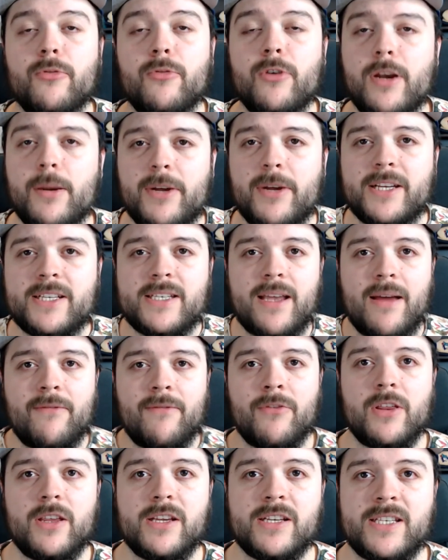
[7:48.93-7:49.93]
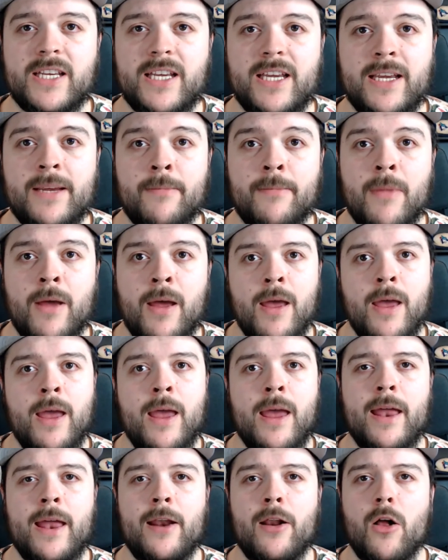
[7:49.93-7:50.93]
Pretty big step for this team,
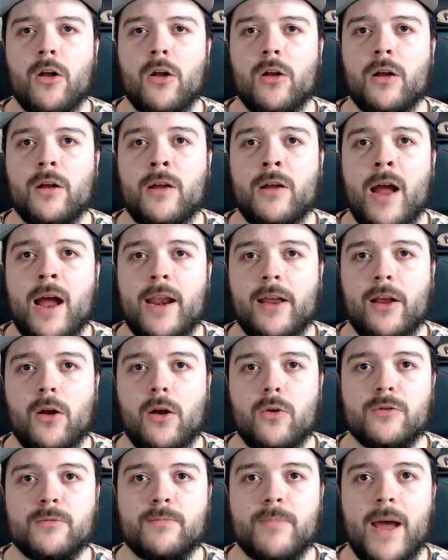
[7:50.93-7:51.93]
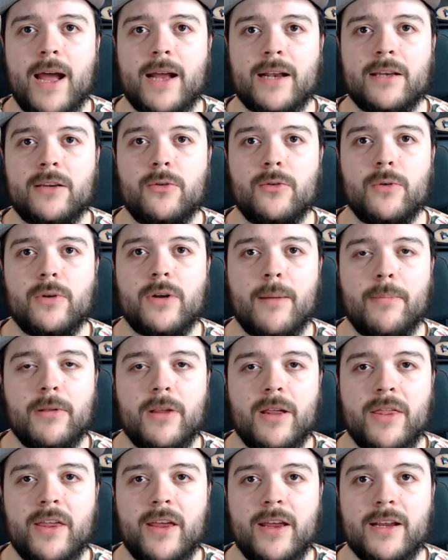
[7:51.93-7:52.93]
and it all kind of goes back to a couple
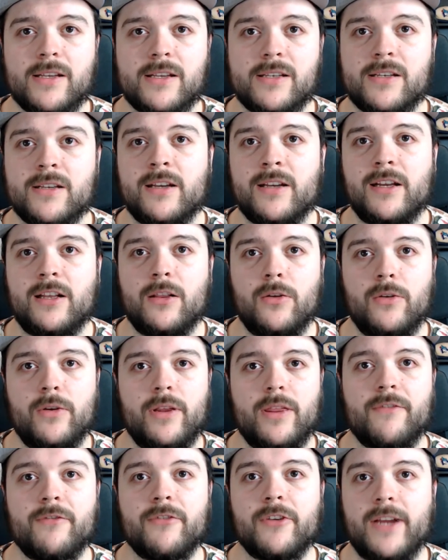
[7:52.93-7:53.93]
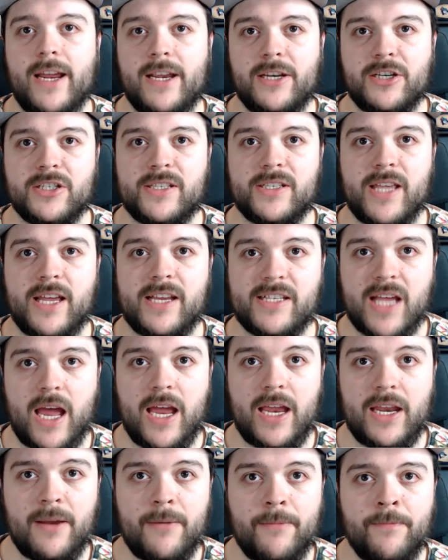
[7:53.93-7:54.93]
of things, including the free agents they
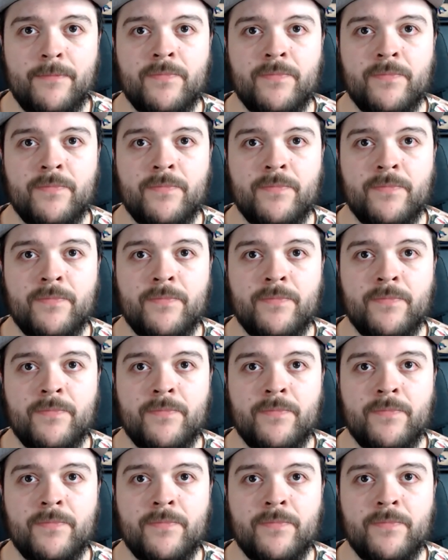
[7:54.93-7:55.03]
signed.